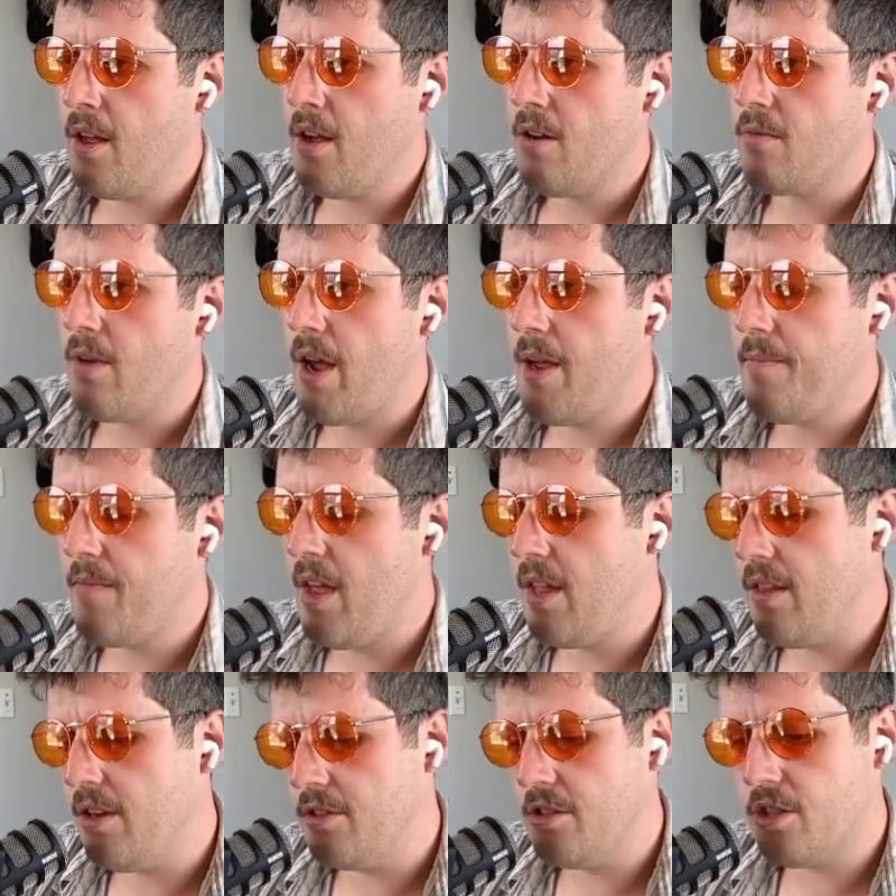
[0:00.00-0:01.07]
right?
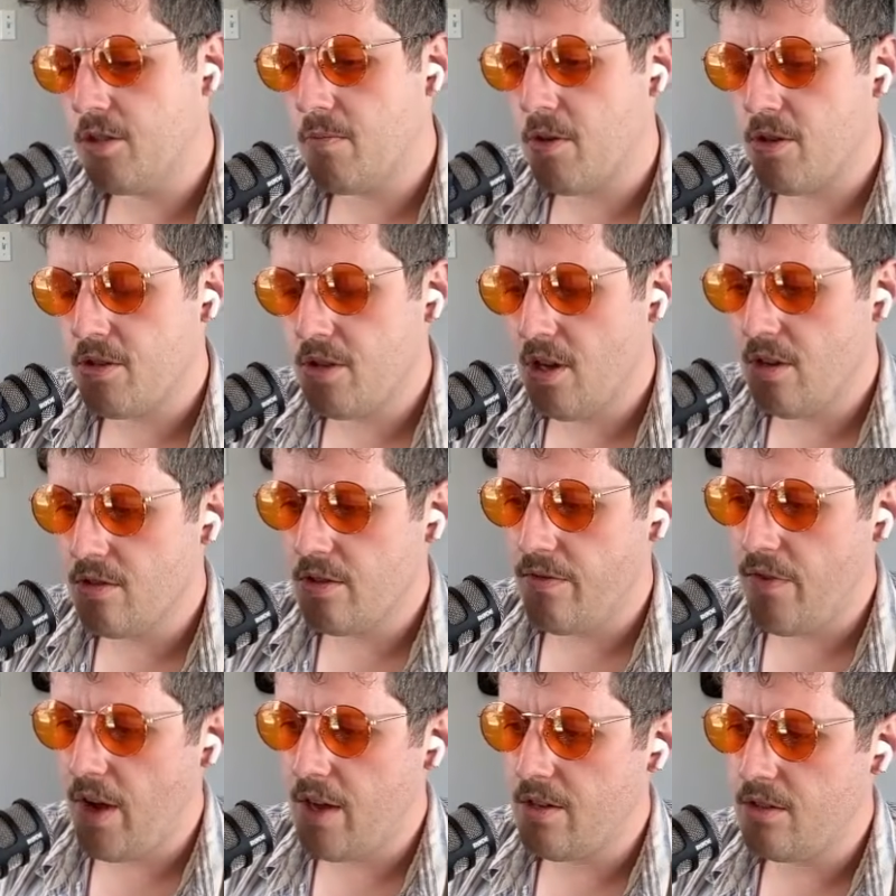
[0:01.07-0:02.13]
And they'll disperse those
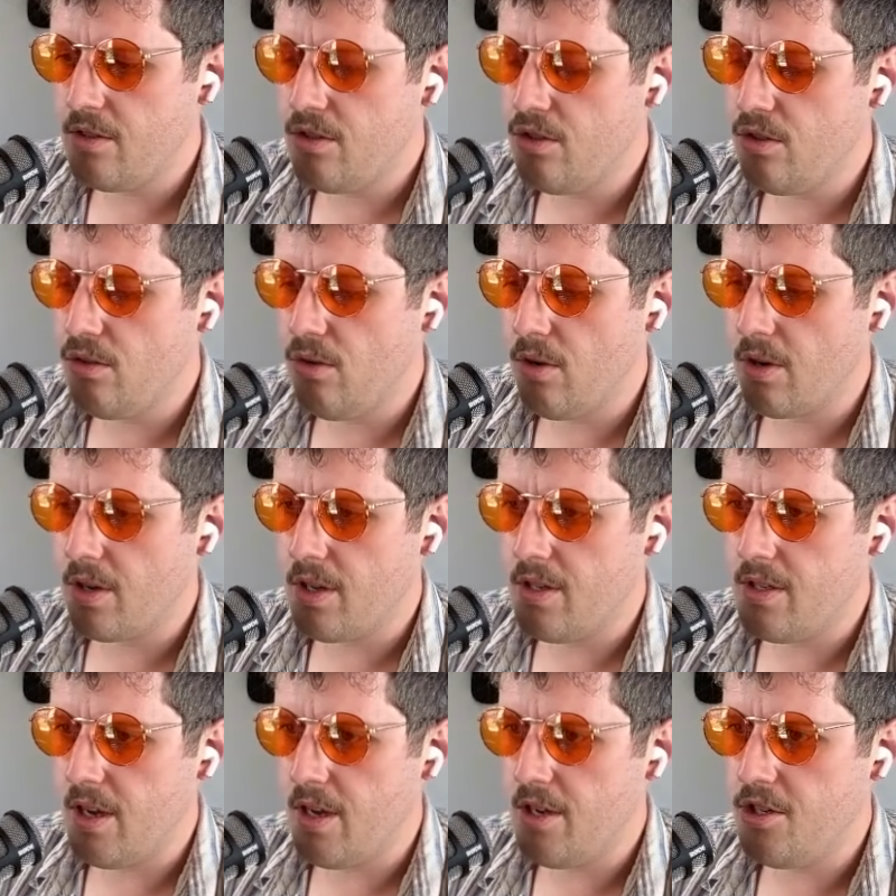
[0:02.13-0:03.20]
funds to
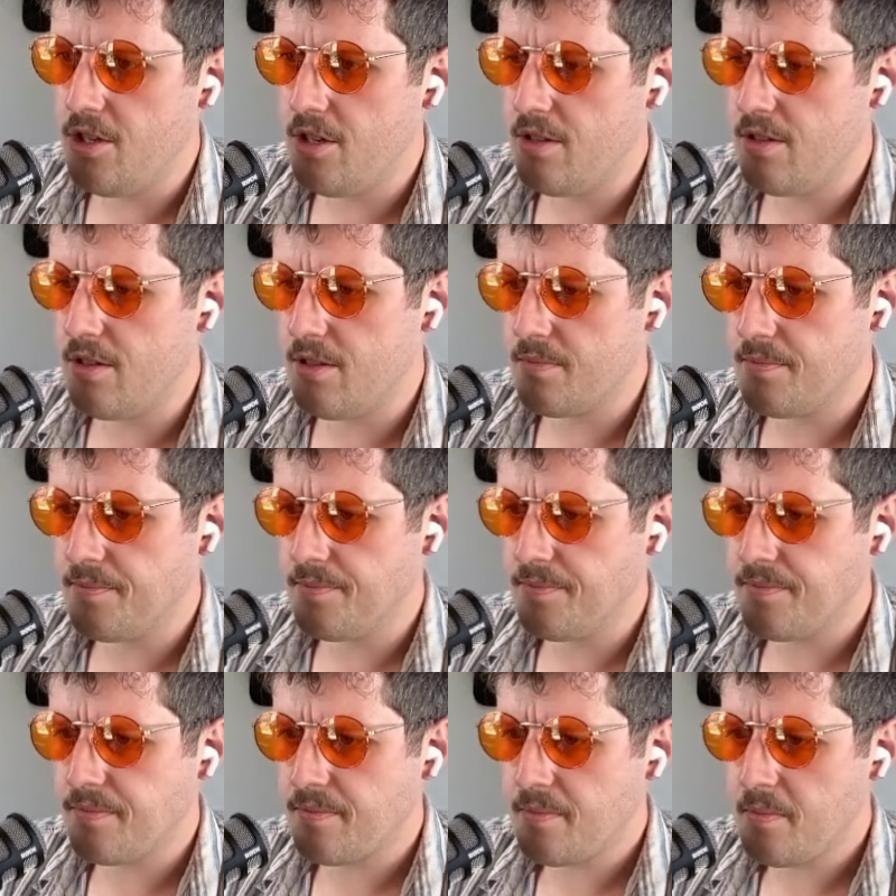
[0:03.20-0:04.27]
organizations
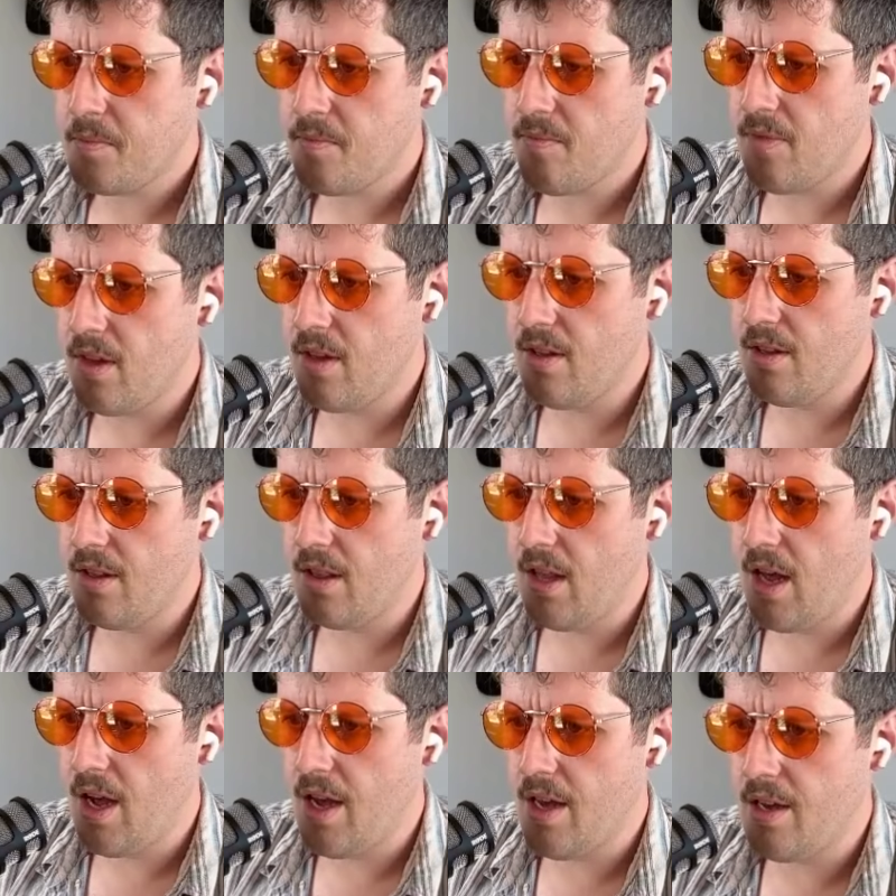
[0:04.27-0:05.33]

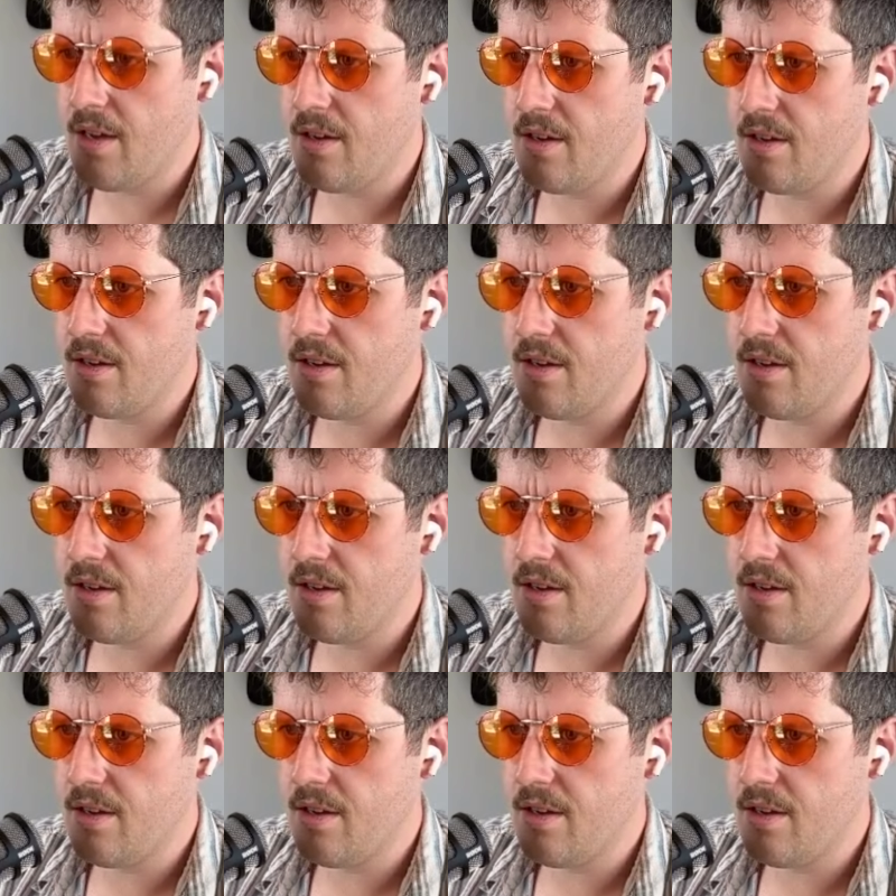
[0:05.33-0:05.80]
like,